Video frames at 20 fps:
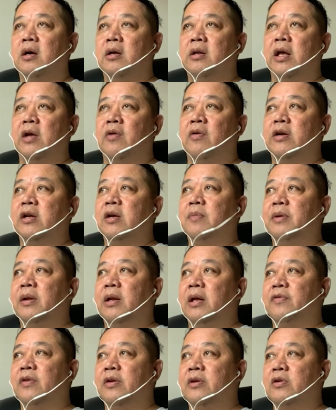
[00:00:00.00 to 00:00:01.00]
They rather
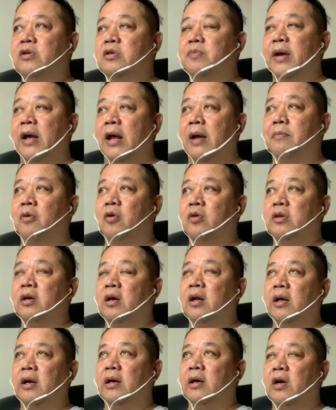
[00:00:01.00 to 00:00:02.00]
believe in those brick and mortar
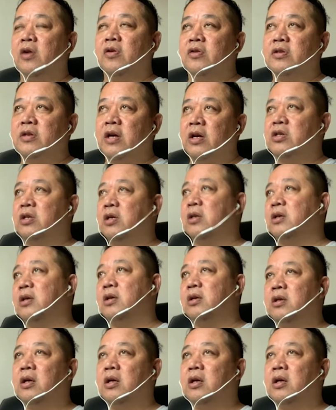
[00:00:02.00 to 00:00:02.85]
like construction,